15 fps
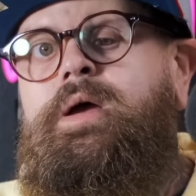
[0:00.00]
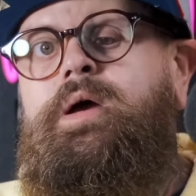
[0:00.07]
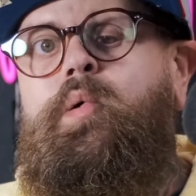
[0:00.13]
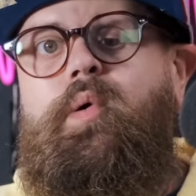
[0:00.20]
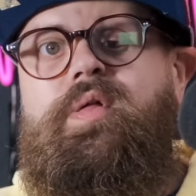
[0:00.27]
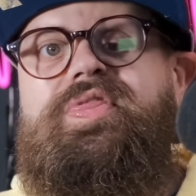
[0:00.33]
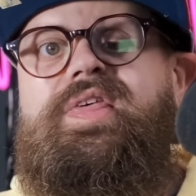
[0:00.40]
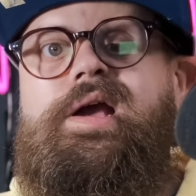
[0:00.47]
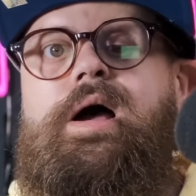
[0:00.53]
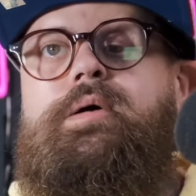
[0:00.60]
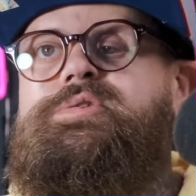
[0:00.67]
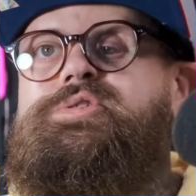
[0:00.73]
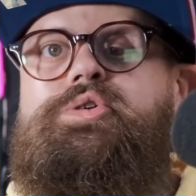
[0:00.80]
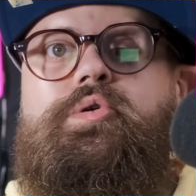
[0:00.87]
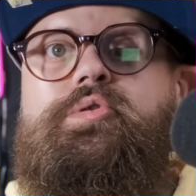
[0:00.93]
One thing I
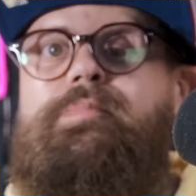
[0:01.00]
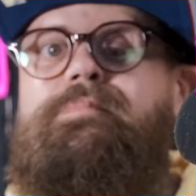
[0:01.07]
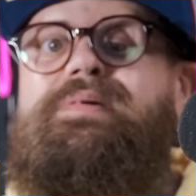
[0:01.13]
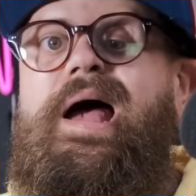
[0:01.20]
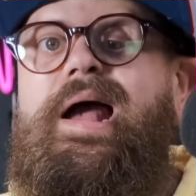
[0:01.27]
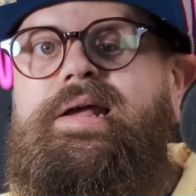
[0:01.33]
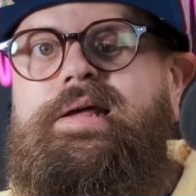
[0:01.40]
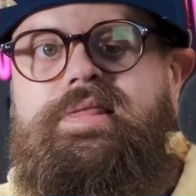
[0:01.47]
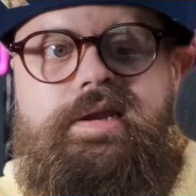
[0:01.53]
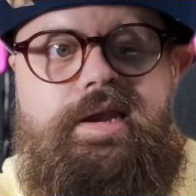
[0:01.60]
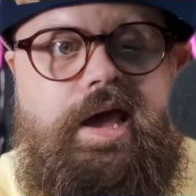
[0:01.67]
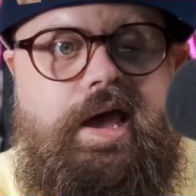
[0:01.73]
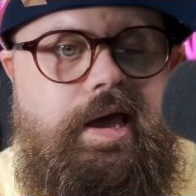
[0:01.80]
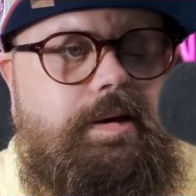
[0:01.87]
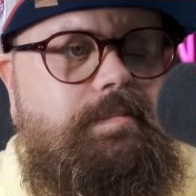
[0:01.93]
was told back in the
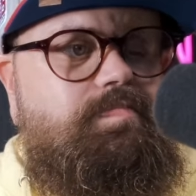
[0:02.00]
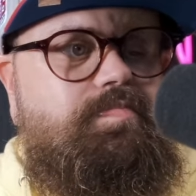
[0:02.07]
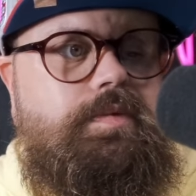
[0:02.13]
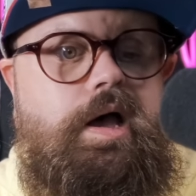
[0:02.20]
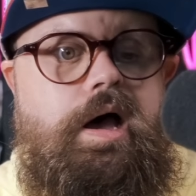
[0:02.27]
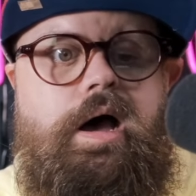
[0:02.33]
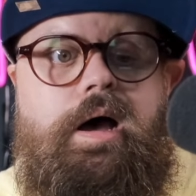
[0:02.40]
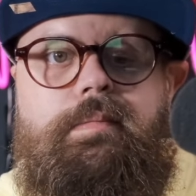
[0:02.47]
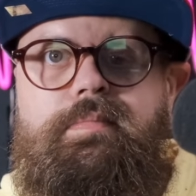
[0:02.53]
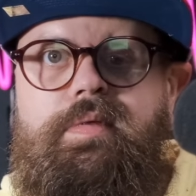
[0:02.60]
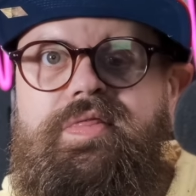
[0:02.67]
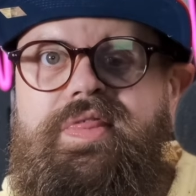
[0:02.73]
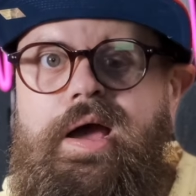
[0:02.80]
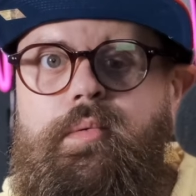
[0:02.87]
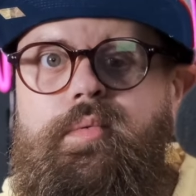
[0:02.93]
day um,
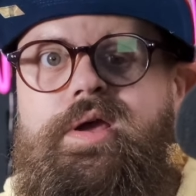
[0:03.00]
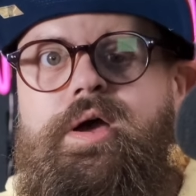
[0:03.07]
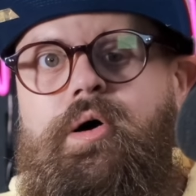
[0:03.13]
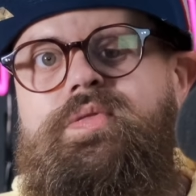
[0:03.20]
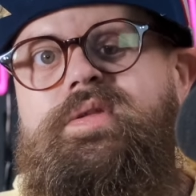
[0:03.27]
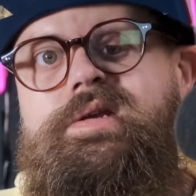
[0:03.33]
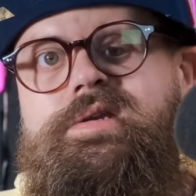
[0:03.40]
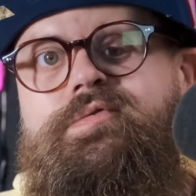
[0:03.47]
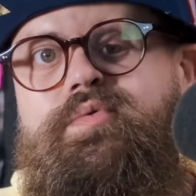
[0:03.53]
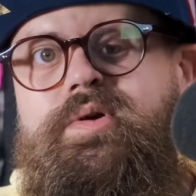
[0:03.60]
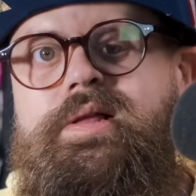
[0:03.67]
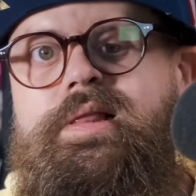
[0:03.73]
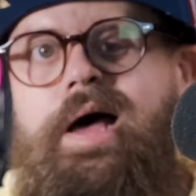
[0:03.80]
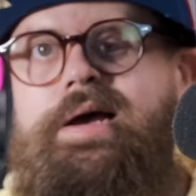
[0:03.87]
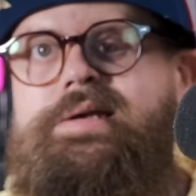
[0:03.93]
that we all need to
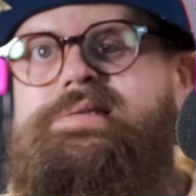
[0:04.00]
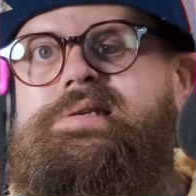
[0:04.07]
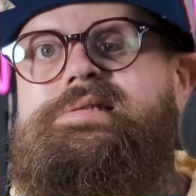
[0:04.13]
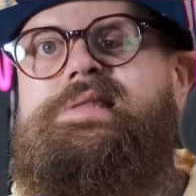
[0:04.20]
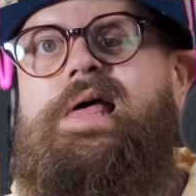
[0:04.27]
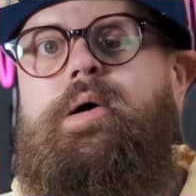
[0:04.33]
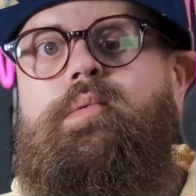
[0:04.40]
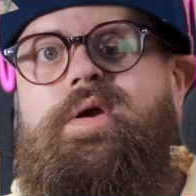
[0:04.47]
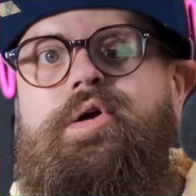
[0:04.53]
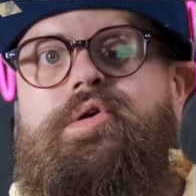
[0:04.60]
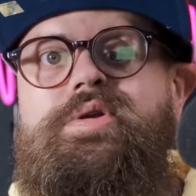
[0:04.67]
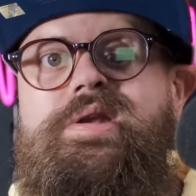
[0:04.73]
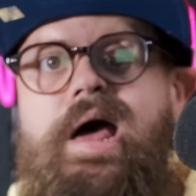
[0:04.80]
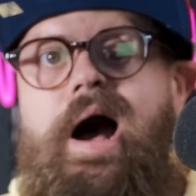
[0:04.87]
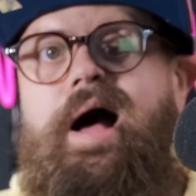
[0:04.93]
realize is that we are
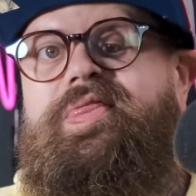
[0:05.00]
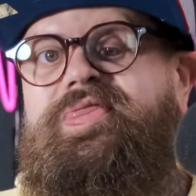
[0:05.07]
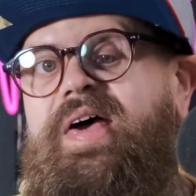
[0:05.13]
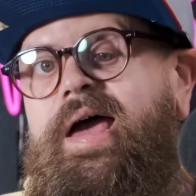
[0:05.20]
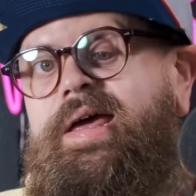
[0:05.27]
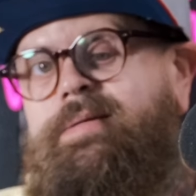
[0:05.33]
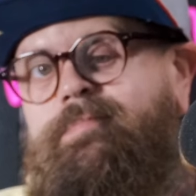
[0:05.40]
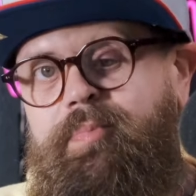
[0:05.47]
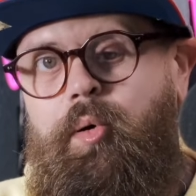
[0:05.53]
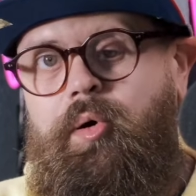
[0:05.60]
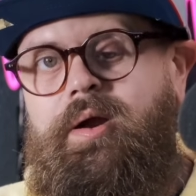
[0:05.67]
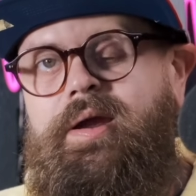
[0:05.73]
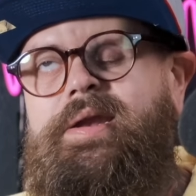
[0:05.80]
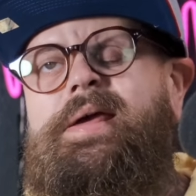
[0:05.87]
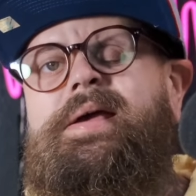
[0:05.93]
not that
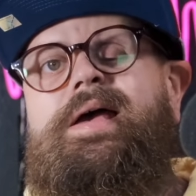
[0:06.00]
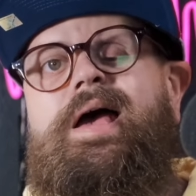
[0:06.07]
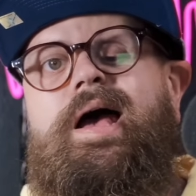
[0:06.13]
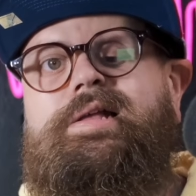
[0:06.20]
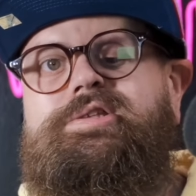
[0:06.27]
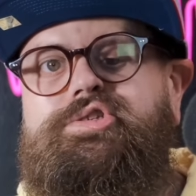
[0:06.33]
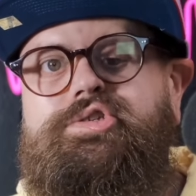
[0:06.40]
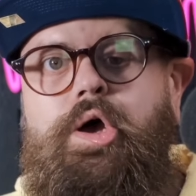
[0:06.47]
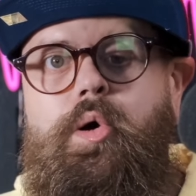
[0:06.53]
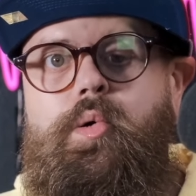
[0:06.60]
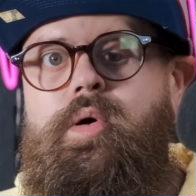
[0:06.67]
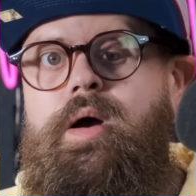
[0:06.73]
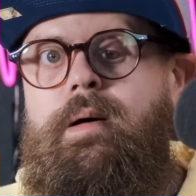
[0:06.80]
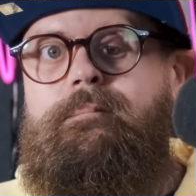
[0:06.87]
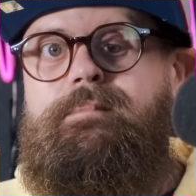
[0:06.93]
important. And
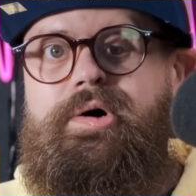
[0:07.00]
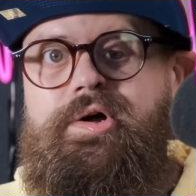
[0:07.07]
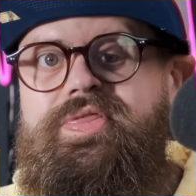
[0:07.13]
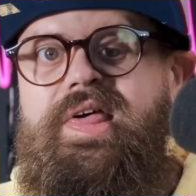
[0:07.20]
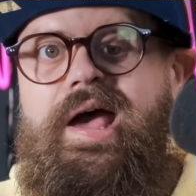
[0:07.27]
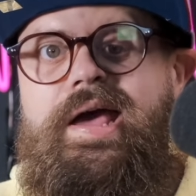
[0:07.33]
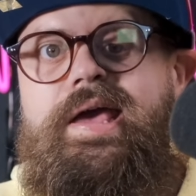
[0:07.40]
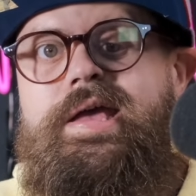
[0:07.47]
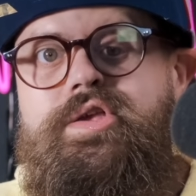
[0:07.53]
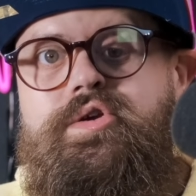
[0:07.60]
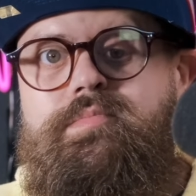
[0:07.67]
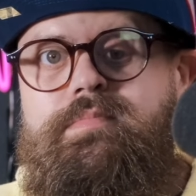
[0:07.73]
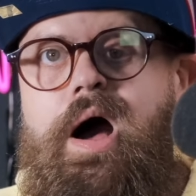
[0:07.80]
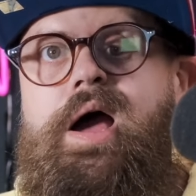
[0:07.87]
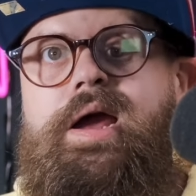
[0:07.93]
so put that in your
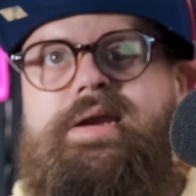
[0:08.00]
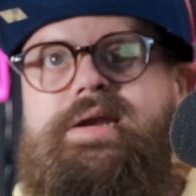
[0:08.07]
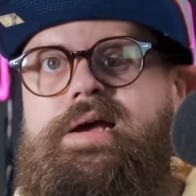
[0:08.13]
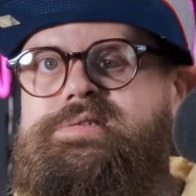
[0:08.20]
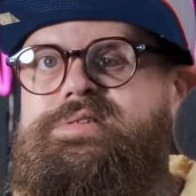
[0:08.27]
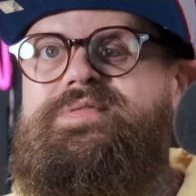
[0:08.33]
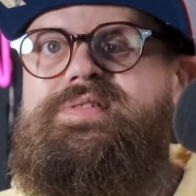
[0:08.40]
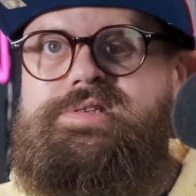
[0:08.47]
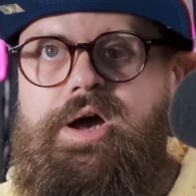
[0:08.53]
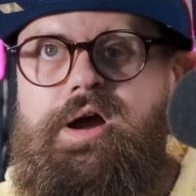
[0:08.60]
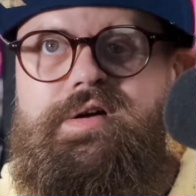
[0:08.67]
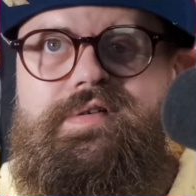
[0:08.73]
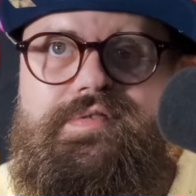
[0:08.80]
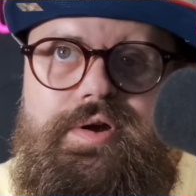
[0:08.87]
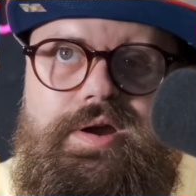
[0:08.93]
mind as a
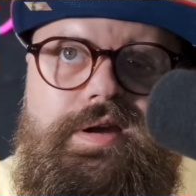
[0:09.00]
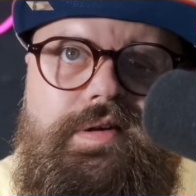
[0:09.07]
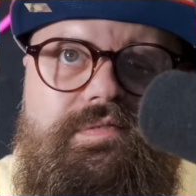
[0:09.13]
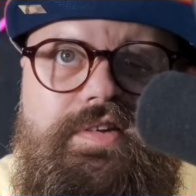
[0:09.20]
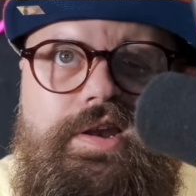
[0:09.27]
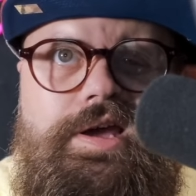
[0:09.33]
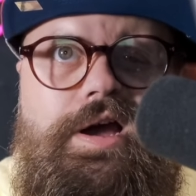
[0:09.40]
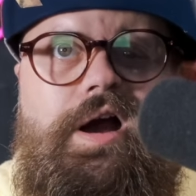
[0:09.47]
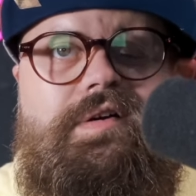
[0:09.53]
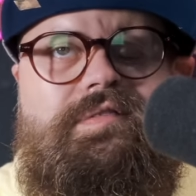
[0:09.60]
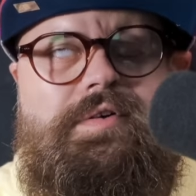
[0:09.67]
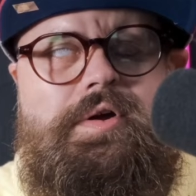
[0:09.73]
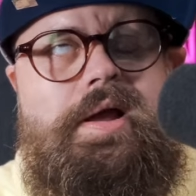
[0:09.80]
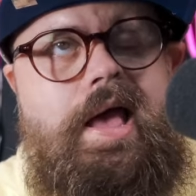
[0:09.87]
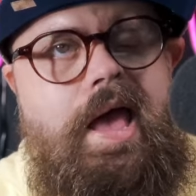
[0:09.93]
photographer and a
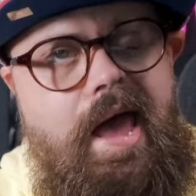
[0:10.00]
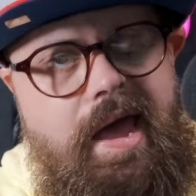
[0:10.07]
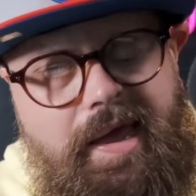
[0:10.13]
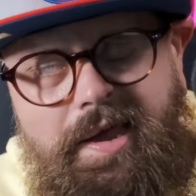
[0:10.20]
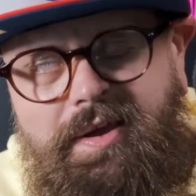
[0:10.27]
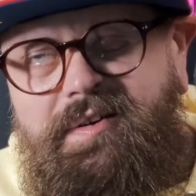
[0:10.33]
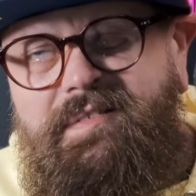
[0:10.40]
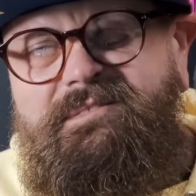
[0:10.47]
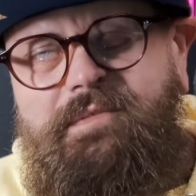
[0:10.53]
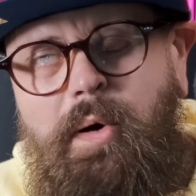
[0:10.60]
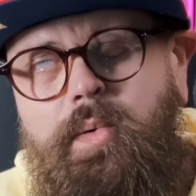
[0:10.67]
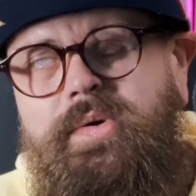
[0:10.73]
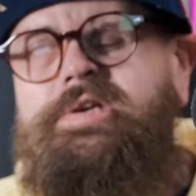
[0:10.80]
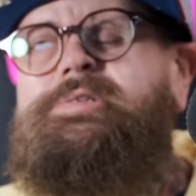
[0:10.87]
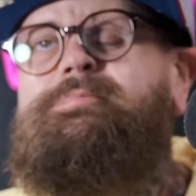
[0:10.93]
videographer and get your
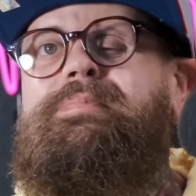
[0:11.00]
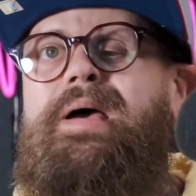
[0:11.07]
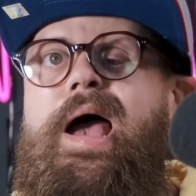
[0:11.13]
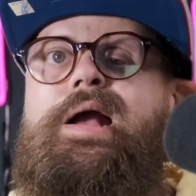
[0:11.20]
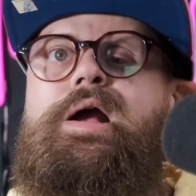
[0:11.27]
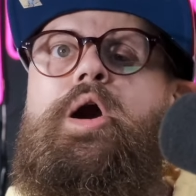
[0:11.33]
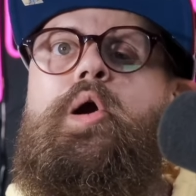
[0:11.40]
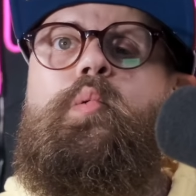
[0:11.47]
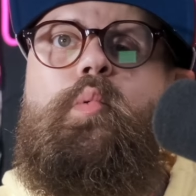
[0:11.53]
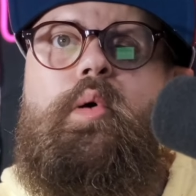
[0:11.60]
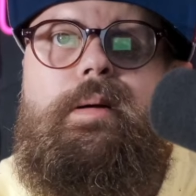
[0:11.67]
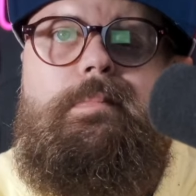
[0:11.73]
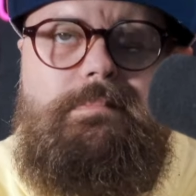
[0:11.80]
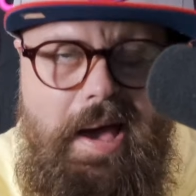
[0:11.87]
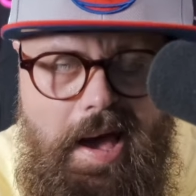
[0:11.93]
focus back on
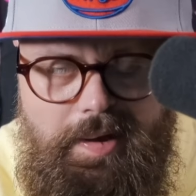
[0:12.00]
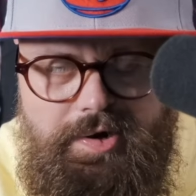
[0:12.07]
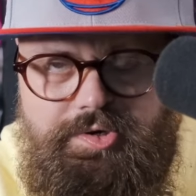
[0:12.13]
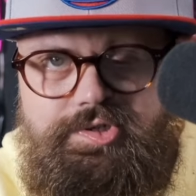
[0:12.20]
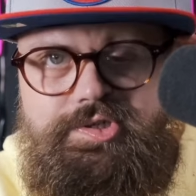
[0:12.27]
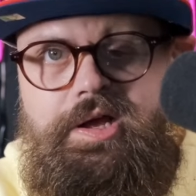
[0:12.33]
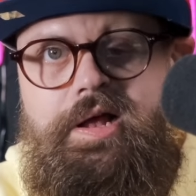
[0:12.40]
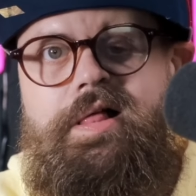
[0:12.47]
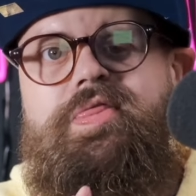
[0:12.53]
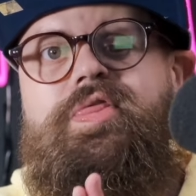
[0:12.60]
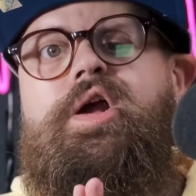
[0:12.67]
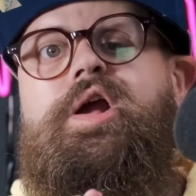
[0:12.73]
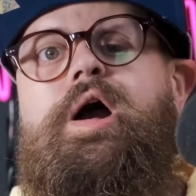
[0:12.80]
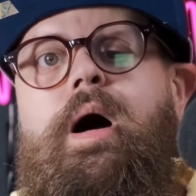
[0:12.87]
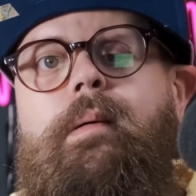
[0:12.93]
what matters, the
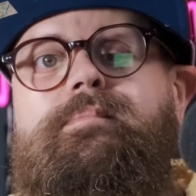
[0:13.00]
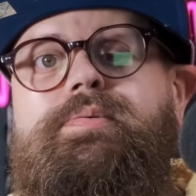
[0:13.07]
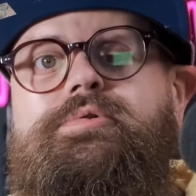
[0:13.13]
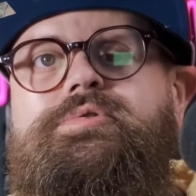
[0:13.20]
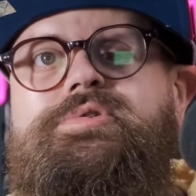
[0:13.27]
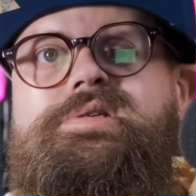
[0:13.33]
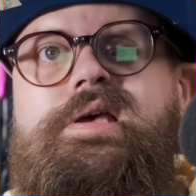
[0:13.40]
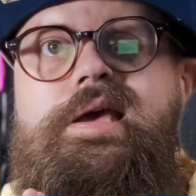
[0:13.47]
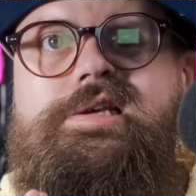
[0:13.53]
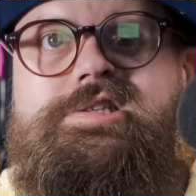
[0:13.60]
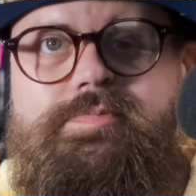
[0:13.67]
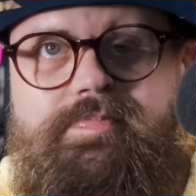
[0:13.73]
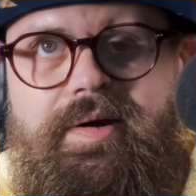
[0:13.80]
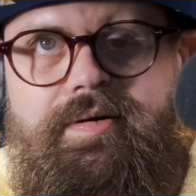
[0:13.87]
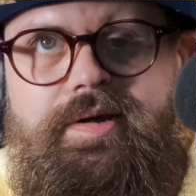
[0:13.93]
couple's
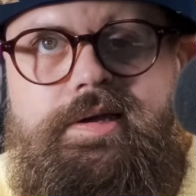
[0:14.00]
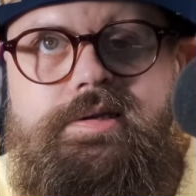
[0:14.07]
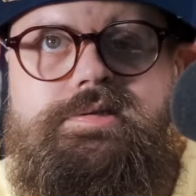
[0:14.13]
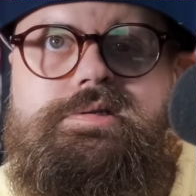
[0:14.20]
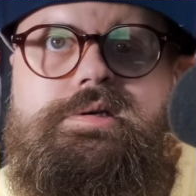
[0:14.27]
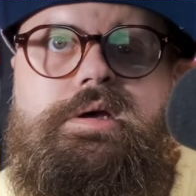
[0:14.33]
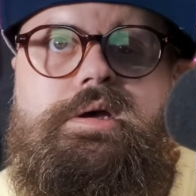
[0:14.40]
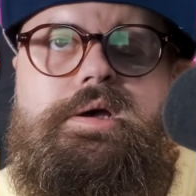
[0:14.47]
experience.